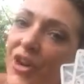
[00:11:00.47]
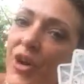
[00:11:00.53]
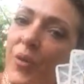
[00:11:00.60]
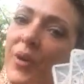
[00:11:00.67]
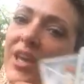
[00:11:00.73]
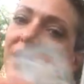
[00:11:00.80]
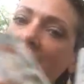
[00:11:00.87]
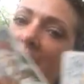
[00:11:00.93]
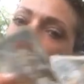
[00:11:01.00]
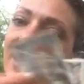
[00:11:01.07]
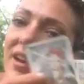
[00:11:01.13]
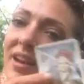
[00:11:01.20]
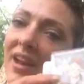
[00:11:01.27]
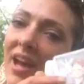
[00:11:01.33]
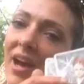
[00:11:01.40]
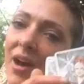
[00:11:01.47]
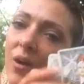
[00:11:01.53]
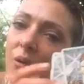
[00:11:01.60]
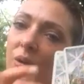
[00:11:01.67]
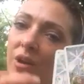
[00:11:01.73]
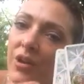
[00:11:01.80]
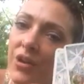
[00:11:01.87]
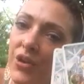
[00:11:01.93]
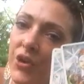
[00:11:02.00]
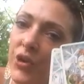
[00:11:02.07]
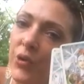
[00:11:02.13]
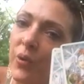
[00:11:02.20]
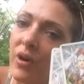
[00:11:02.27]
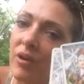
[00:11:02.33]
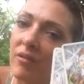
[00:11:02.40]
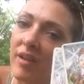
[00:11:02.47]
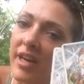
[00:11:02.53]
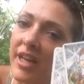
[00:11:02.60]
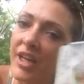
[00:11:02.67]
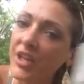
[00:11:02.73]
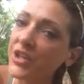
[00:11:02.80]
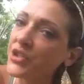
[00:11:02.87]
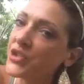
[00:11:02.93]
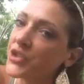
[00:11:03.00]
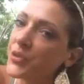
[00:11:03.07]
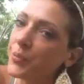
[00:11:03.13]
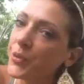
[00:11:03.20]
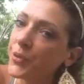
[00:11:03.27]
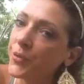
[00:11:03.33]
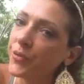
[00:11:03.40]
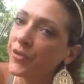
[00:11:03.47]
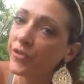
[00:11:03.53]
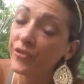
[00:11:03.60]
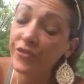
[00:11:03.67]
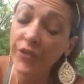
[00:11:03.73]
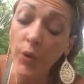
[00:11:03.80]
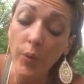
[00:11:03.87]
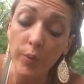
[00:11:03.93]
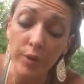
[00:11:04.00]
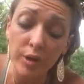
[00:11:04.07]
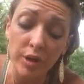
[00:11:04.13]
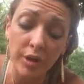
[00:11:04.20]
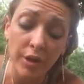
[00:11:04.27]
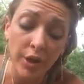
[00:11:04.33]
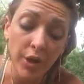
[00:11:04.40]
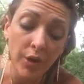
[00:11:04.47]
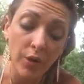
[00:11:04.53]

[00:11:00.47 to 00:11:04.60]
going, that now you are ready to move forward.